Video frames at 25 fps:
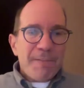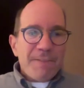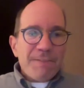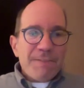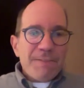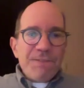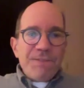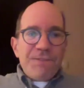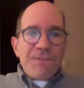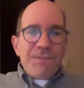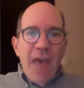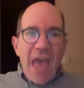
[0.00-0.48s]

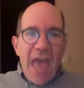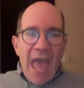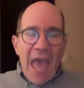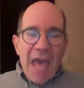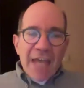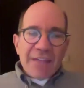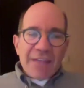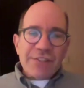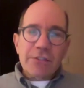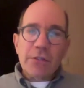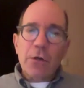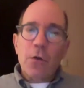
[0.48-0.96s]

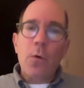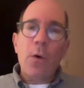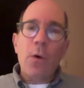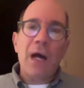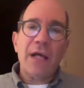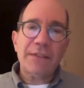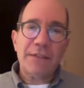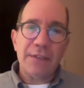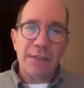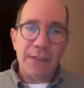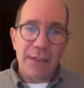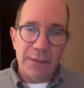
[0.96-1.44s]
Vast
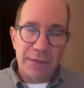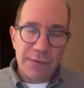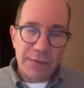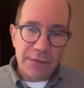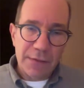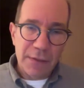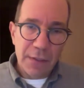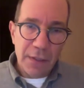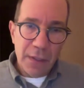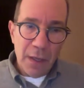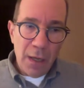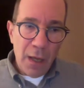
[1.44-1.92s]

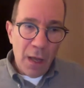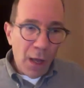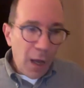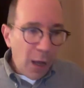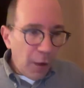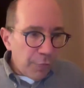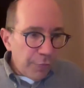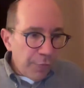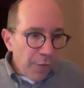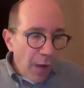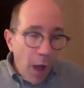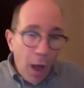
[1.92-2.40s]
quantities
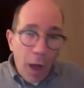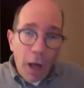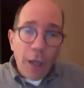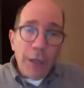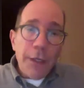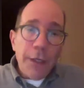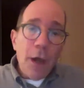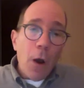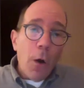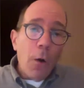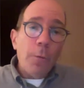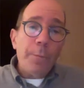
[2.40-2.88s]
of
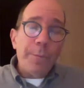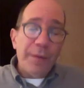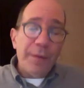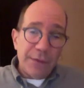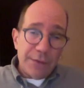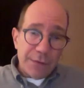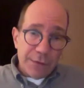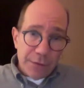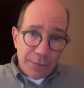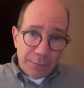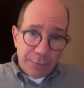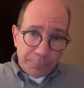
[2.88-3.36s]

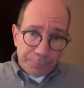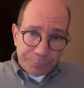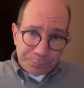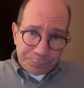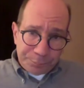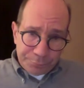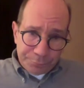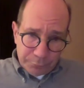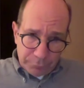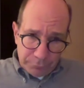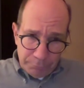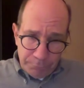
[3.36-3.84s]
unopened
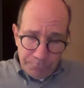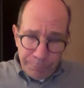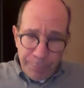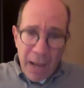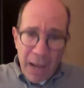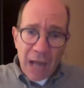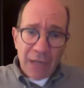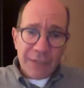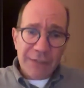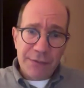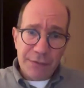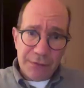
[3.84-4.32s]

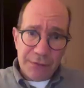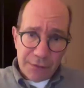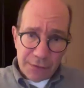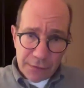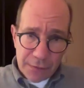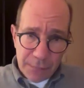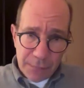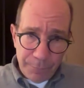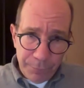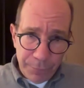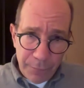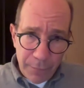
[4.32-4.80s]

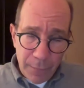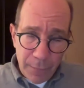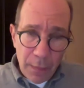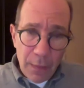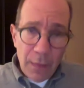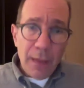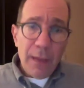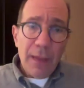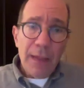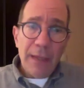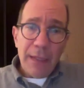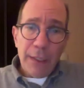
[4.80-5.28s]
boxes.
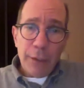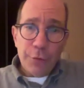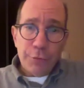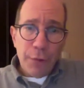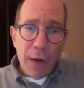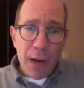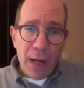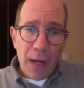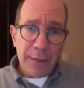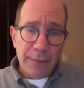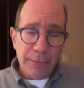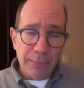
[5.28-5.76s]

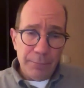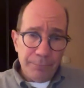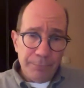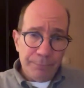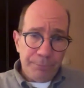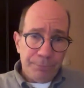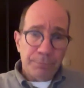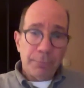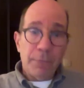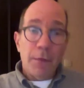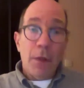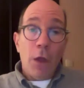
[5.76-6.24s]
Iran,
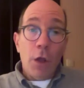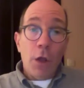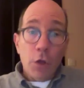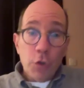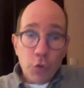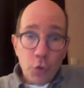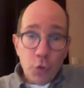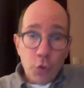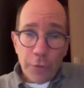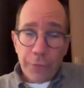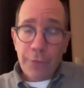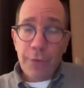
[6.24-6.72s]

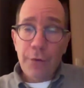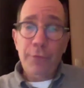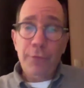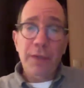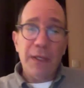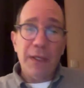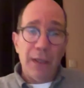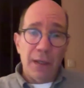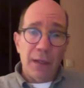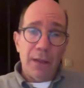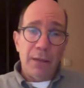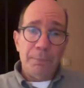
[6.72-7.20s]
North
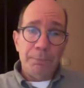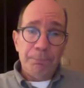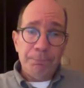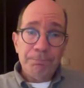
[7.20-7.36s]
Korea,